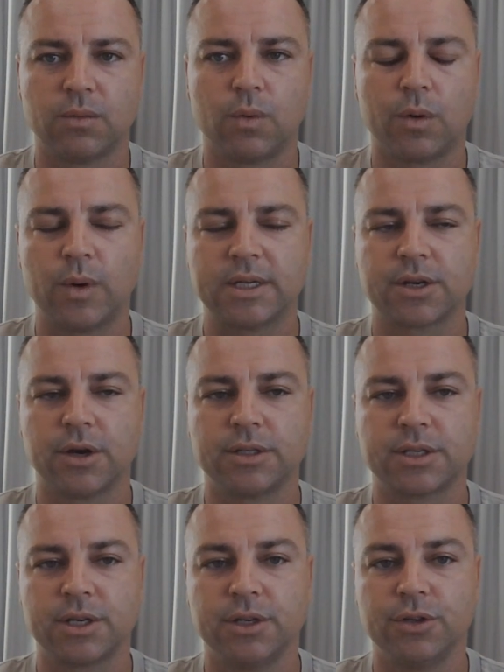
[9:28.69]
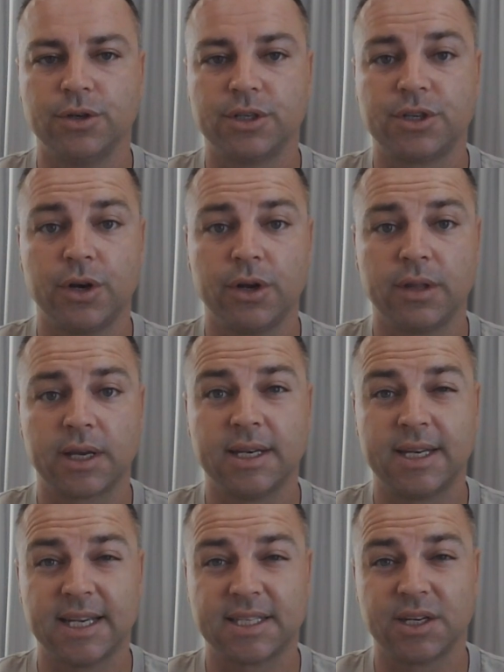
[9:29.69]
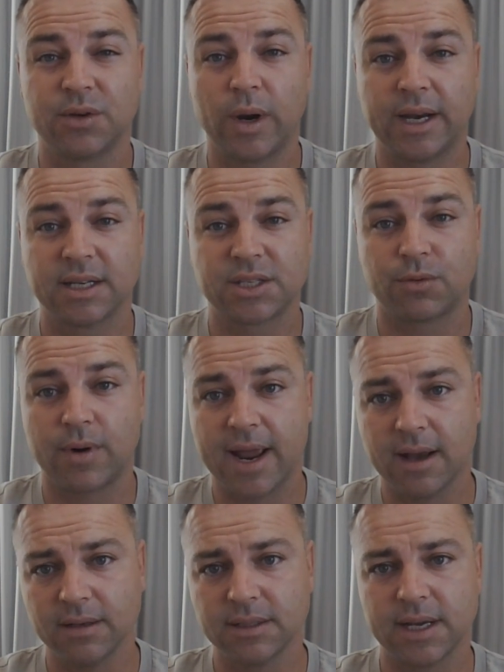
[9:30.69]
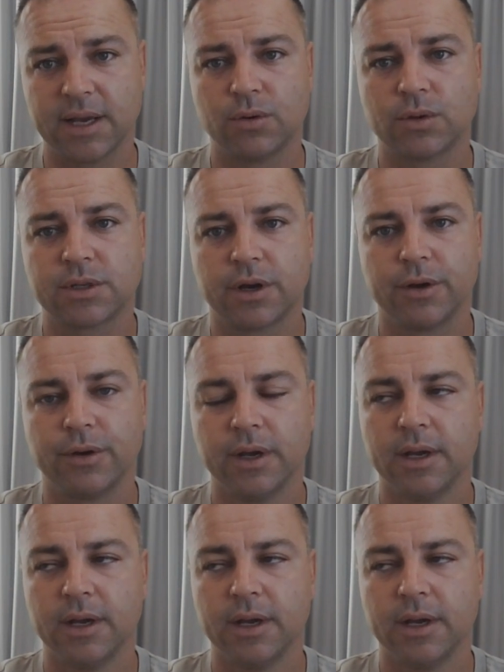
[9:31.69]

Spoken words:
what West Coast can do to turn the contested weakness around and also